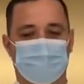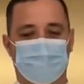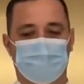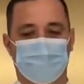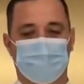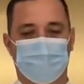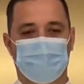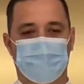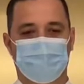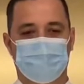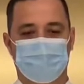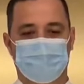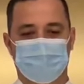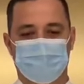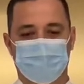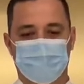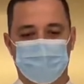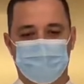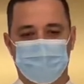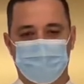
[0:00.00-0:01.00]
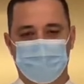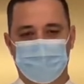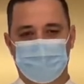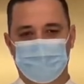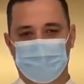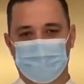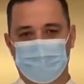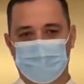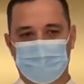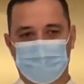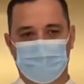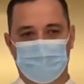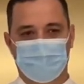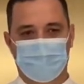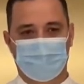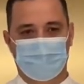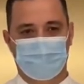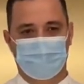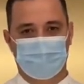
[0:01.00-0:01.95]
four years ago, he said that he liked